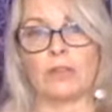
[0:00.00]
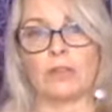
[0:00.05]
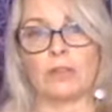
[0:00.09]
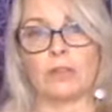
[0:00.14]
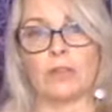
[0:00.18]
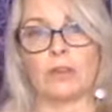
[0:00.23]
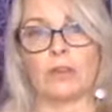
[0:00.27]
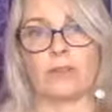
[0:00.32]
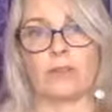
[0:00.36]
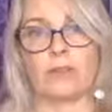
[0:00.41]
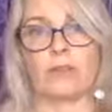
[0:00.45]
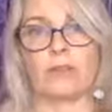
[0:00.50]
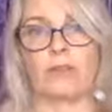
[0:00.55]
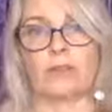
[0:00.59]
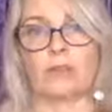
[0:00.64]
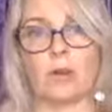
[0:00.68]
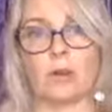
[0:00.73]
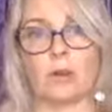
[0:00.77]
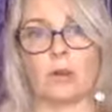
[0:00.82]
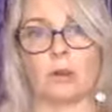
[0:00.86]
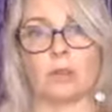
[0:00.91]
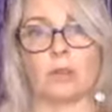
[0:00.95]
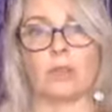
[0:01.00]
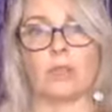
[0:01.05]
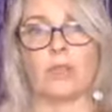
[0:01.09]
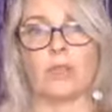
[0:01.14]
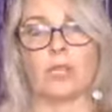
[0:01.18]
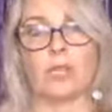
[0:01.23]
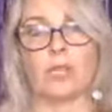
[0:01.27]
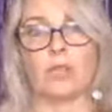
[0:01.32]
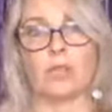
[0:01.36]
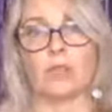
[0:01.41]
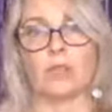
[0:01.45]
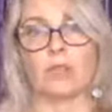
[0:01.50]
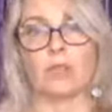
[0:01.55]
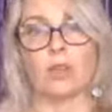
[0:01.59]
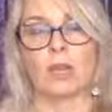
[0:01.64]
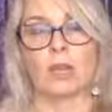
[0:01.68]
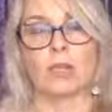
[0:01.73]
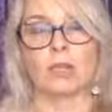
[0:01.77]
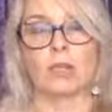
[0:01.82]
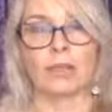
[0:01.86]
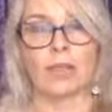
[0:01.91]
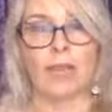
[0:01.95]
your own soul is
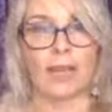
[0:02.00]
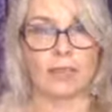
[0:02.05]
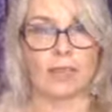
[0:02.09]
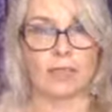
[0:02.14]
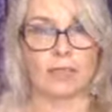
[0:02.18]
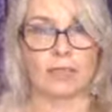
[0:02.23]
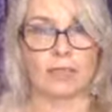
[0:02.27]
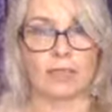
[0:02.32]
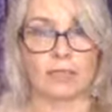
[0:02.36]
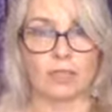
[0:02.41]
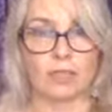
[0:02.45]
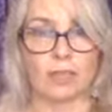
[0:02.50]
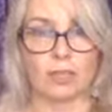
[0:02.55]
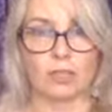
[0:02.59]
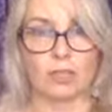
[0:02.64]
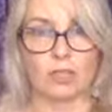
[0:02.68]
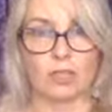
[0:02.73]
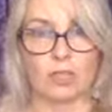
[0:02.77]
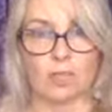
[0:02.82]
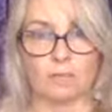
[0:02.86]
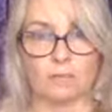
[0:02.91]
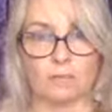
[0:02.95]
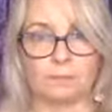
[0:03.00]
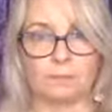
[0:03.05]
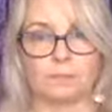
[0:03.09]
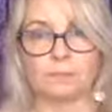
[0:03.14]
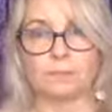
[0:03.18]
trying to get your attention.